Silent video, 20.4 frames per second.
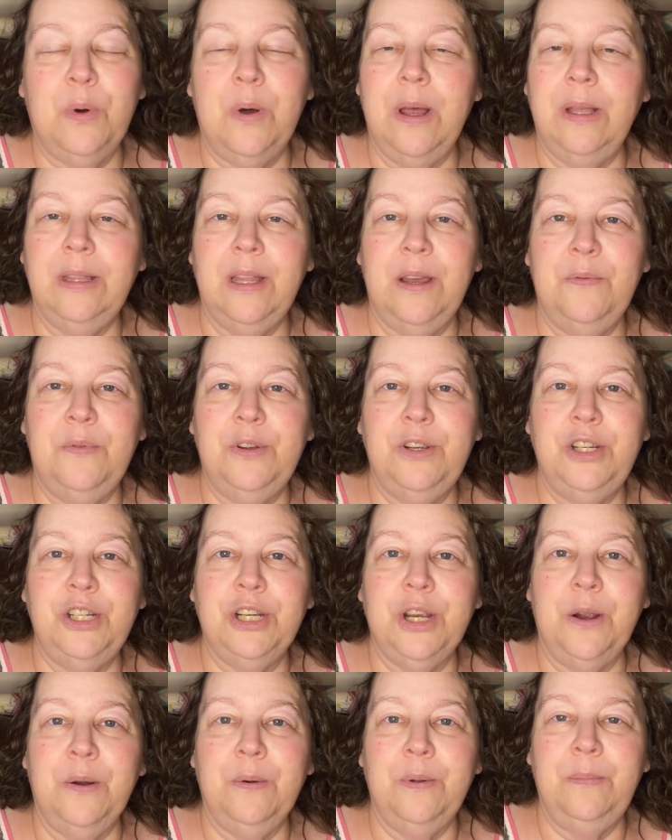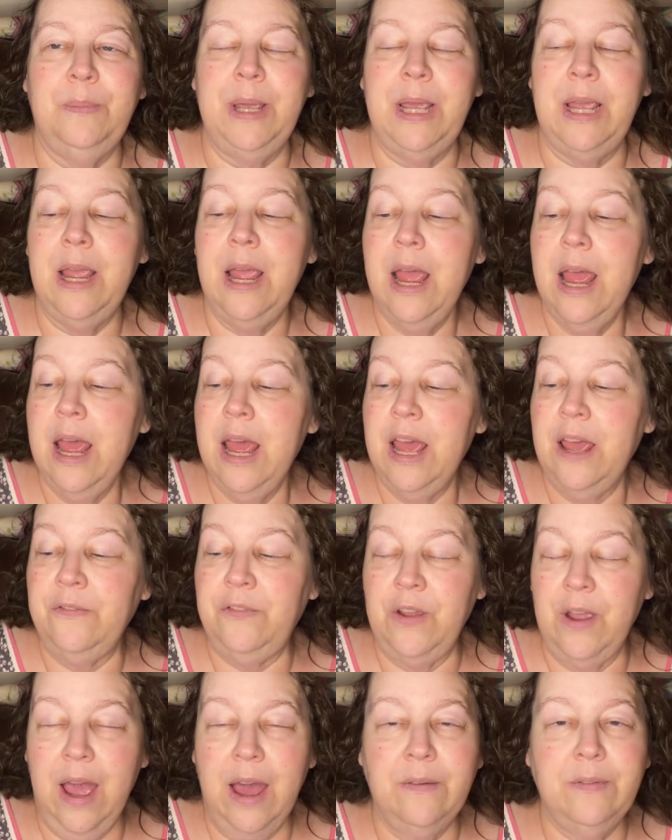I love what you share with me. If
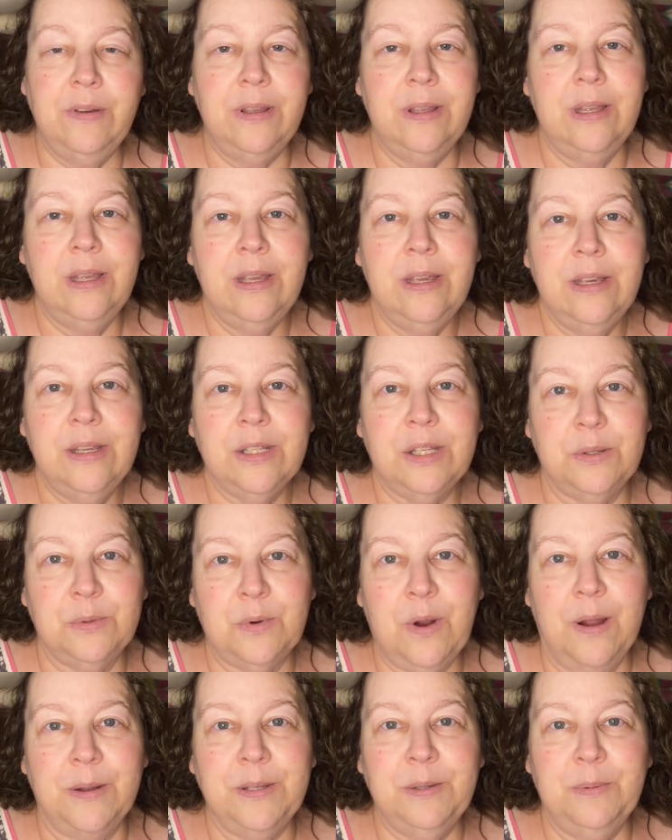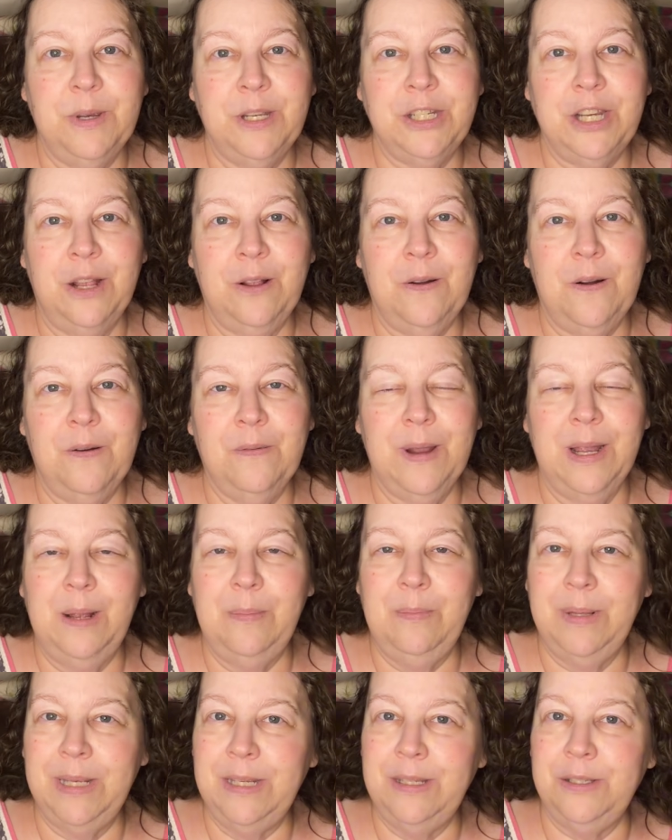you haven't subscribed to my channel already,
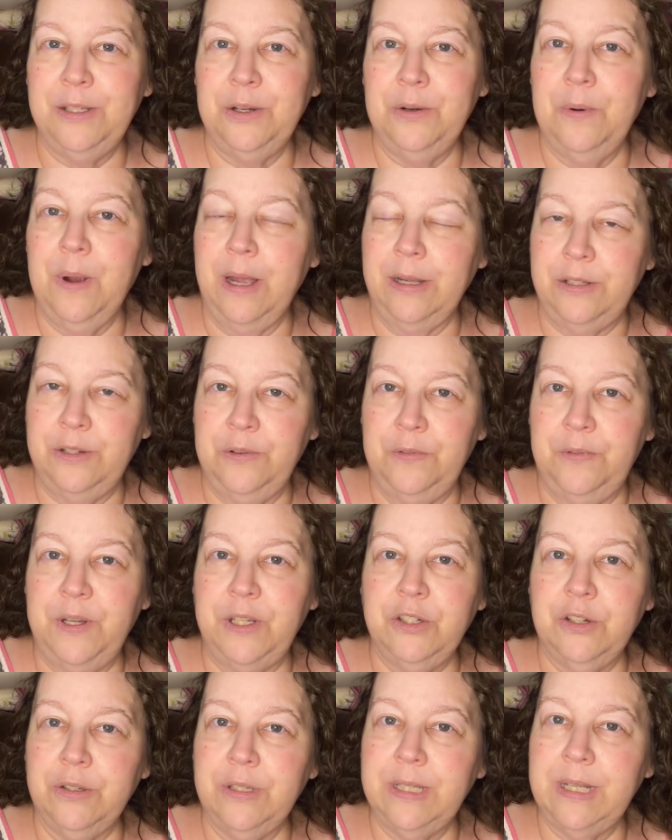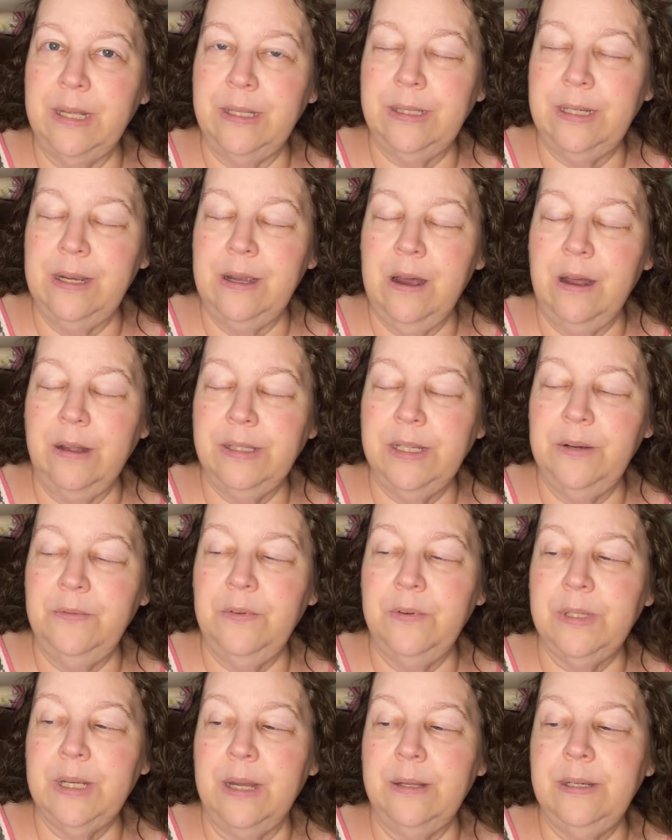please do. I do feature Scentsy content
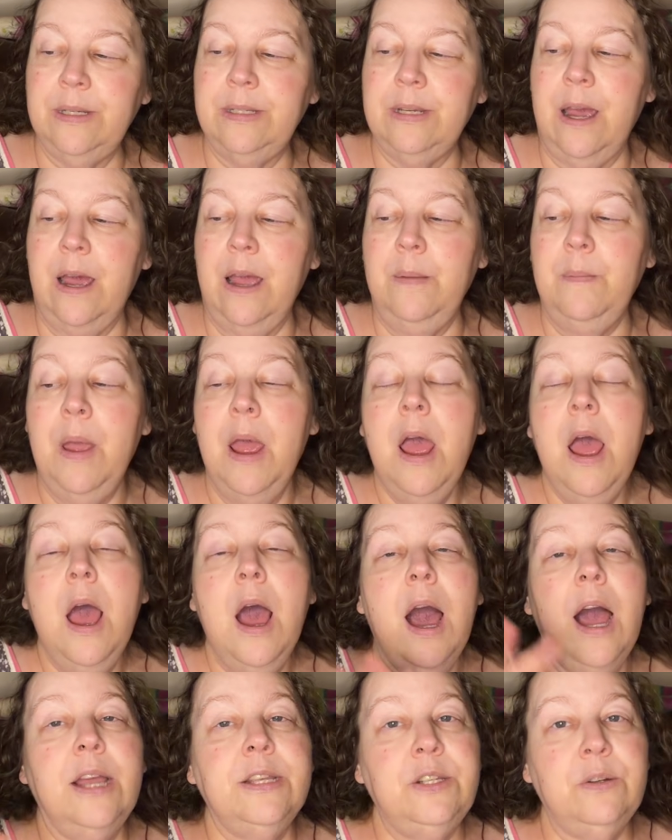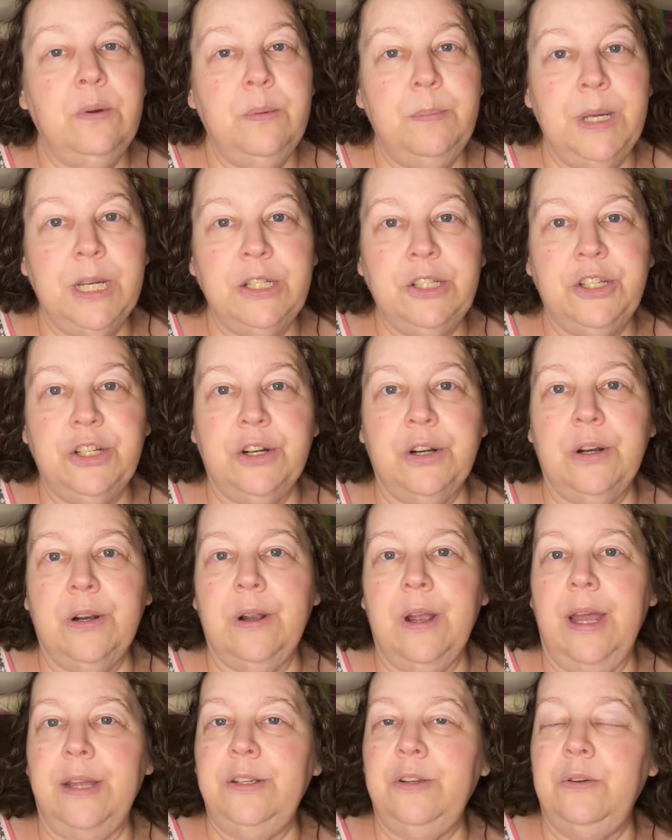from time to time. I do a mixture.
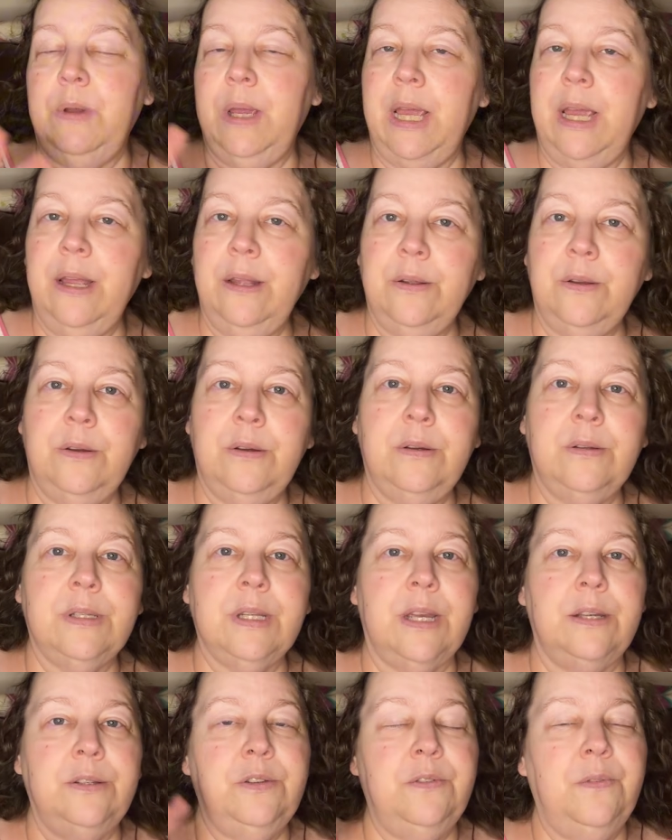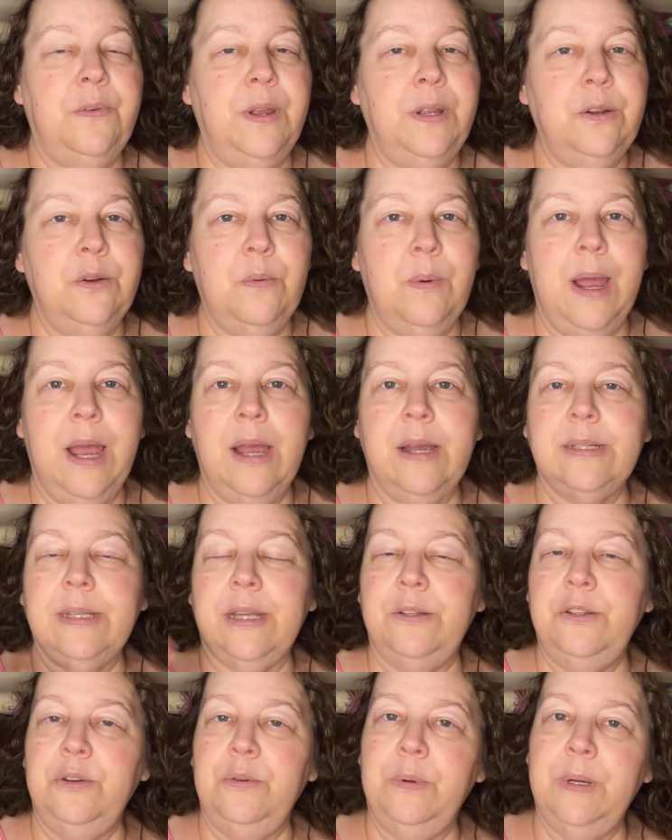I do candles, I do vendor wax, I
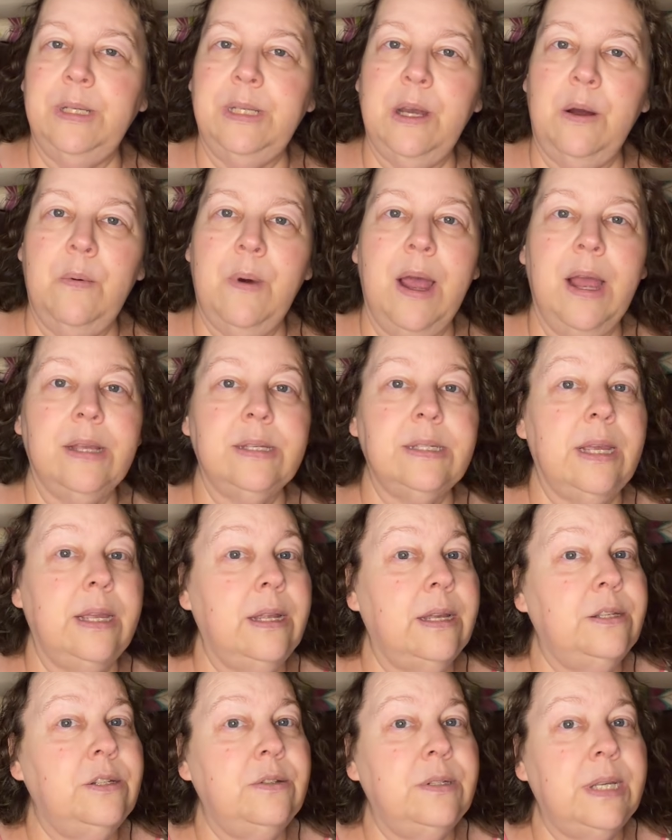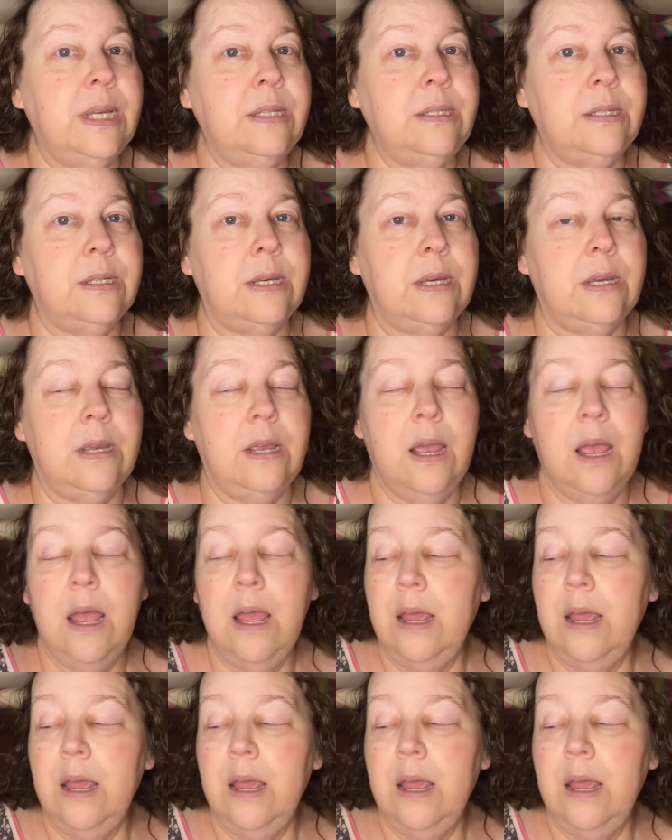do retail wax, and I do Scentsy.